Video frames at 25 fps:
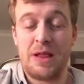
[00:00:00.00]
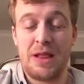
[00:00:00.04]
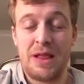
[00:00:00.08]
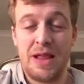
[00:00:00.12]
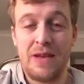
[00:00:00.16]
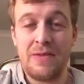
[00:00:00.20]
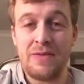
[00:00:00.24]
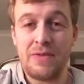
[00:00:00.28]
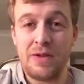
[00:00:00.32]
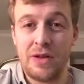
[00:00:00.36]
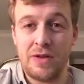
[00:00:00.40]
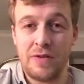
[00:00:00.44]

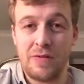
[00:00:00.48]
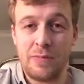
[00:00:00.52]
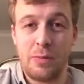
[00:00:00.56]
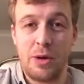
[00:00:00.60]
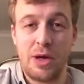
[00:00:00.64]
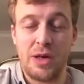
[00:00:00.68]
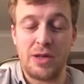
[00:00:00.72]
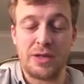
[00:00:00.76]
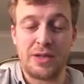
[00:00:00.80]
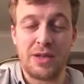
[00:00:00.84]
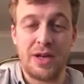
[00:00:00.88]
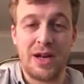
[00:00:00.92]
level of
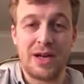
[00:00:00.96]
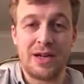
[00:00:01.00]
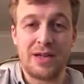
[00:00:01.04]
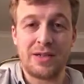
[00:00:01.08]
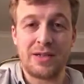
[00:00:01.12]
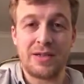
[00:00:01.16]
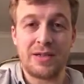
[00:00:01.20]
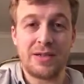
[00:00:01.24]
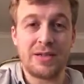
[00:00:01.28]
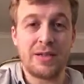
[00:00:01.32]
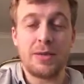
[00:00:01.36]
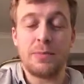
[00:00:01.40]
poll
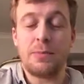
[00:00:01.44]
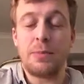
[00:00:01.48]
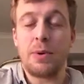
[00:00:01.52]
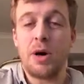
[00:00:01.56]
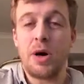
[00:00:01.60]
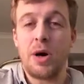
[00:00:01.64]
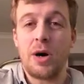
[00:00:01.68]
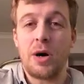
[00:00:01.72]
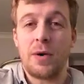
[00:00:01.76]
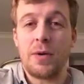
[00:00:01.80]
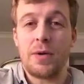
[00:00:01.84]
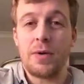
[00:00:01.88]
tax as the
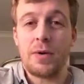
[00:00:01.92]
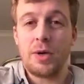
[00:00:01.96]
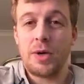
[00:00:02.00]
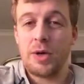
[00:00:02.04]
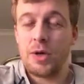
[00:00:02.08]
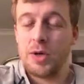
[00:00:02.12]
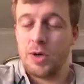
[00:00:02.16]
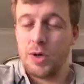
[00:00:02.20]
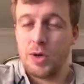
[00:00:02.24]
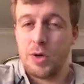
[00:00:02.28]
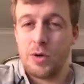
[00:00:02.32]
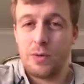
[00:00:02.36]
poor,
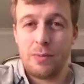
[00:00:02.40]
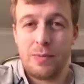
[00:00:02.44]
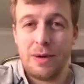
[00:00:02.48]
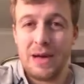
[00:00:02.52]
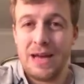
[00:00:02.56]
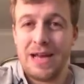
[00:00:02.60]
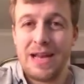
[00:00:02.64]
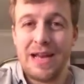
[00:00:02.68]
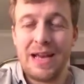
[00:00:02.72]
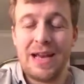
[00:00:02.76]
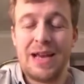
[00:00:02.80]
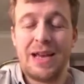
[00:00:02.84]
who
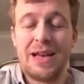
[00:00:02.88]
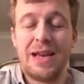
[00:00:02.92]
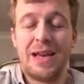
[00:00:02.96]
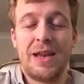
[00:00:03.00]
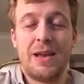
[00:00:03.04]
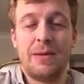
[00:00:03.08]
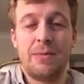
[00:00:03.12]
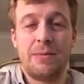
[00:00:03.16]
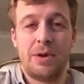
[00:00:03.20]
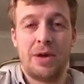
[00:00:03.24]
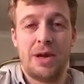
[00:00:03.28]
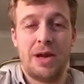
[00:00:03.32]
barely had
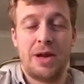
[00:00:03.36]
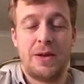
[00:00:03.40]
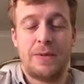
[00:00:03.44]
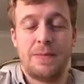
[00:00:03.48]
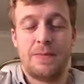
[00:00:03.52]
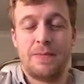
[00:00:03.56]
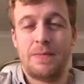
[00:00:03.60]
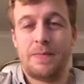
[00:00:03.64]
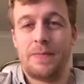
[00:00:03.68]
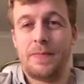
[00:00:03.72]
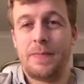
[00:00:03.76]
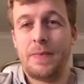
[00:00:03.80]
any money.
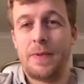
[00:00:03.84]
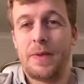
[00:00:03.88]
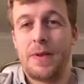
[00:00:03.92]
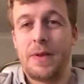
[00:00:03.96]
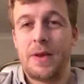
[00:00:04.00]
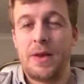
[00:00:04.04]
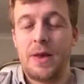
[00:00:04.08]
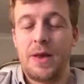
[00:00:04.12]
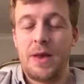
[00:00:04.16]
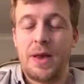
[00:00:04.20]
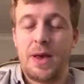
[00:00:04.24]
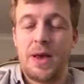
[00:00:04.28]

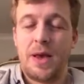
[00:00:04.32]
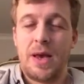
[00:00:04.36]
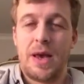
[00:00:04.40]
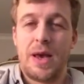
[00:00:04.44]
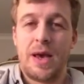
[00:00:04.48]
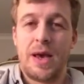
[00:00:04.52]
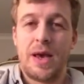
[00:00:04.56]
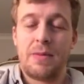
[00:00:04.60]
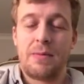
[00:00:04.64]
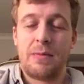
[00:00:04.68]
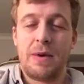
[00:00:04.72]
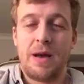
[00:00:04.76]

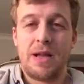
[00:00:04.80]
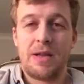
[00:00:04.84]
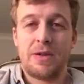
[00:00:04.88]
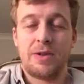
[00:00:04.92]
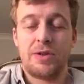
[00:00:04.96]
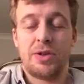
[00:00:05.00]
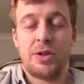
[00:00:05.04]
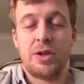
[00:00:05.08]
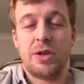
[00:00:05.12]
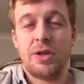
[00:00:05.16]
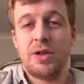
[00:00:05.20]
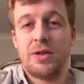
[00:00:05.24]

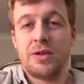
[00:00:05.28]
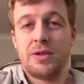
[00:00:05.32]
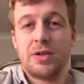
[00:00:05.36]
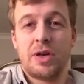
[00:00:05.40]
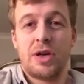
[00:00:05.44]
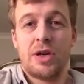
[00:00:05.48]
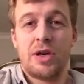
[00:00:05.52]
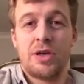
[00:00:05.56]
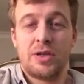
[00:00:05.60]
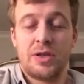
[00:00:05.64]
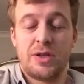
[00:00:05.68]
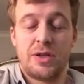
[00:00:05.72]
And so this
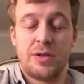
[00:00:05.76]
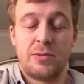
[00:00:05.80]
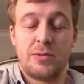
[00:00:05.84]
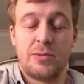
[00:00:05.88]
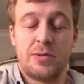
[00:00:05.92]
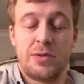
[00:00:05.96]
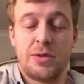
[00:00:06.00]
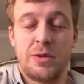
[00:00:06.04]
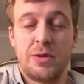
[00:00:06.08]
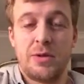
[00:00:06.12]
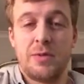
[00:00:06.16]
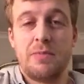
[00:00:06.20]
caused
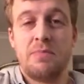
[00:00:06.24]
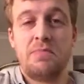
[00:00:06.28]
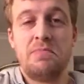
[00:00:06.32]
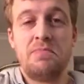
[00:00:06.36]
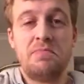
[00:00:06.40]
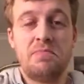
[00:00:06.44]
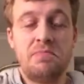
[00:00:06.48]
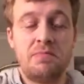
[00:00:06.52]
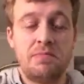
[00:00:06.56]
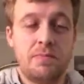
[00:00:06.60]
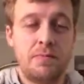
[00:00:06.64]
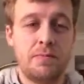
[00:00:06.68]
them to
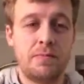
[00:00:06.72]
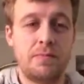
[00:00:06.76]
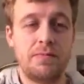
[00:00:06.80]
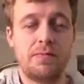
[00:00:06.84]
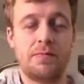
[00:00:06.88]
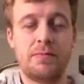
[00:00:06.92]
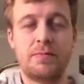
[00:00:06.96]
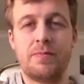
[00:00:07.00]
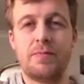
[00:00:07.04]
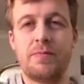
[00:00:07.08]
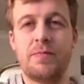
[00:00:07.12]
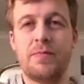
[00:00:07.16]

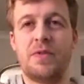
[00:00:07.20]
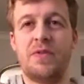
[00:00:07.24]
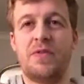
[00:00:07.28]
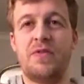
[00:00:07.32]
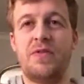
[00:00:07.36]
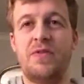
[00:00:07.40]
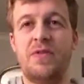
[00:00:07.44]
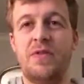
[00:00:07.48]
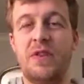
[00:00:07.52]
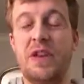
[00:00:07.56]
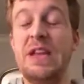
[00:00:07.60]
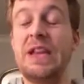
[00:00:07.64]

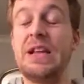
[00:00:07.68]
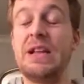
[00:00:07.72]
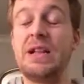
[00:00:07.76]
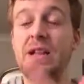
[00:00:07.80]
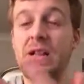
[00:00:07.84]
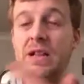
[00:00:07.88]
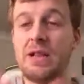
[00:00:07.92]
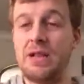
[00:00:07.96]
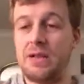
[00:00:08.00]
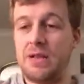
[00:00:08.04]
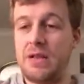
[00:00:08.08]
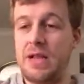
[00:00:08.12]

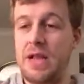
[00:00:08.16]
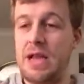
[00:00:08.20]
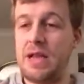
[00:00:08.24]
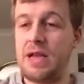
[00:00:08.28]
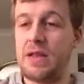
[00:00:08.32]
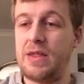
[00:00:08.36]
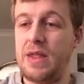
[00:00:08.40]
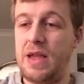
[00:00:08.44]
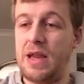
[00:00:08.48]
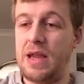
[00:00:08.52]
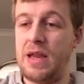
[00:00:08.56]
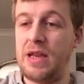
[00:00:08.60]
feel
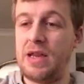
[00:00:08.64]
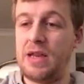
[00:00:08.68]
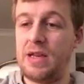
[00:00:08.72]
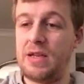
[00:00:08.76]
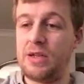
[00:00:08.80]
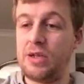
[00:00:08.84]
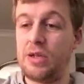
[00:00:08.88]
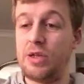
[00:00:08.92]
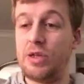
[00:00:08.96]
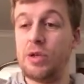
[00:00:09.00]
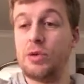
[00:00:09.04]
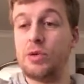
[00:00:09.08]
like they
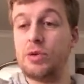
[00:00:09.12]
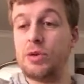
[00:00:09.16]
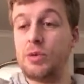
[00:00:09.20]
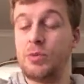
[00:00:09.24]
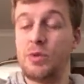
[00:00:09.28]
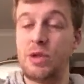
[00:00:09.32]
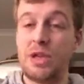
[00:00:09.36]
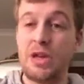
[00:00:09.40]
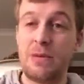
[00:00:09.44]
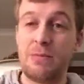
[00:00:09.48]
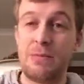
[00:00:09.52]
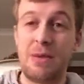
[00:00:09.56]
needed to do
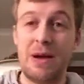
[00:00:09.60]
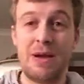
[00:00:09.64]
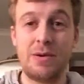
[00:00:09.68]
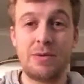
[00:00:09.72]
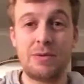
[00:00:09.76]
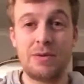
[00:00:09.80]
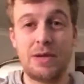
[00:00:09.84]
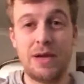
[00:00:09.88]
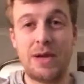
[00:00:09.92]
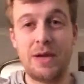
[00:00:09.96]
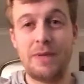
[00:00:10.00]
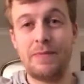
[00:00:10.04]
something
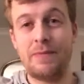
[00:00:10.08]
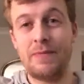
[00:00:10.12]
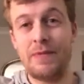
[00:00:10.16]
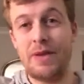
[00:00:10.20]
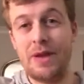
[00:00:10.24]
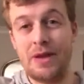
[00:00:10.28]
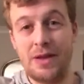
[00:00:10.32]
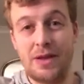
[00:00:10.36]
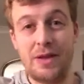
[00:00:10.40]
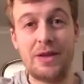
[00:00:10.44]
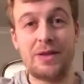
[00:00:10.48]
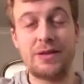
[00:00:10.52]
about it,
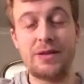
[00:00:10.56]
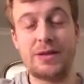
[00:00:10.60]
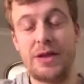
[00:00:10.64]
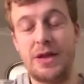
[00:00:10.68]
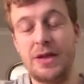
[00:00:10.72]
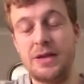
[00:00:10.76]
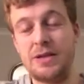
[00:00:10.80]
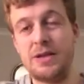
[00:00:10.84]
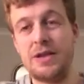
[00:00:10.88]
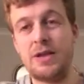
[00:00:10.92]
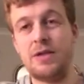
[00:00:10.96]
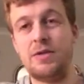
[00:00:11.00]
and in this
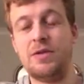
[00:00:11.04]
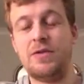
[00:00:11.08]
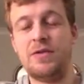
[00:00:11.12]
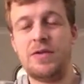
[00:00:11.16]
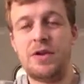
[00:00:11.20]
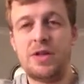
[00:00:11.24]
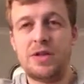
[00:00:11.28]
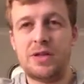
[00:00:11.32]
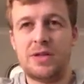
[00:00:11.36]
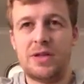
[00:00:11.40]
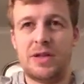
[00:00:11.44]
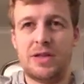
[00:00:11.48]
case they
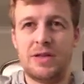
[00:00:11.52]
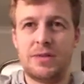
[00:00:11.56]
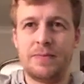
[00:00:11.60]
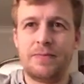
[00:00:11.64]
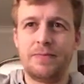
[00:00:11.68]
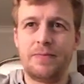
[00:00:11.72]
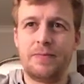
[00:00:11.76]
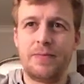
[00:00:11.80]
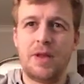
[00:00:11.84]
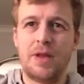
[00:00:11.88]
revolted.